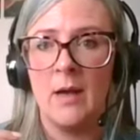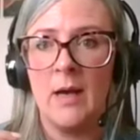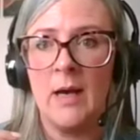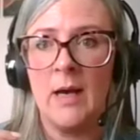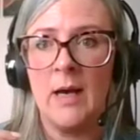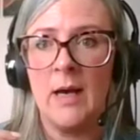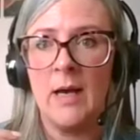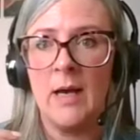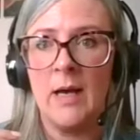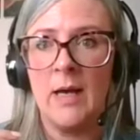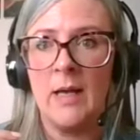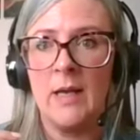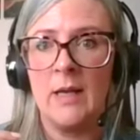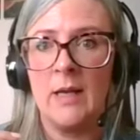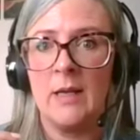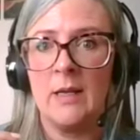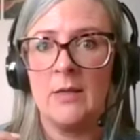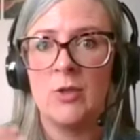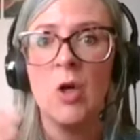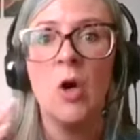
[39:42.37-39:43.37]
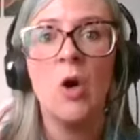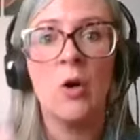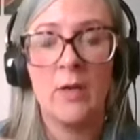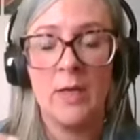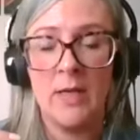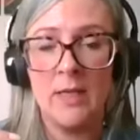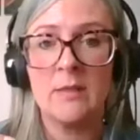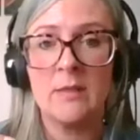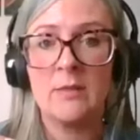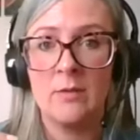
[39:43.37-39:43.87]
I
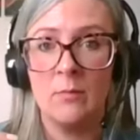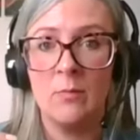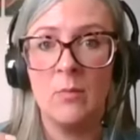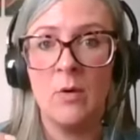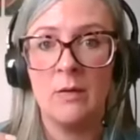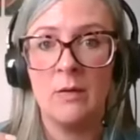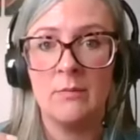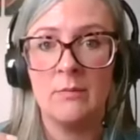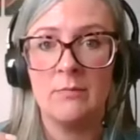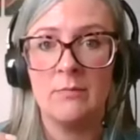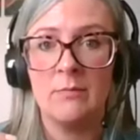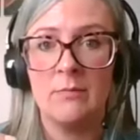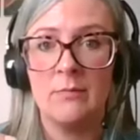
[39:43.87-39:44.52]
talking to someone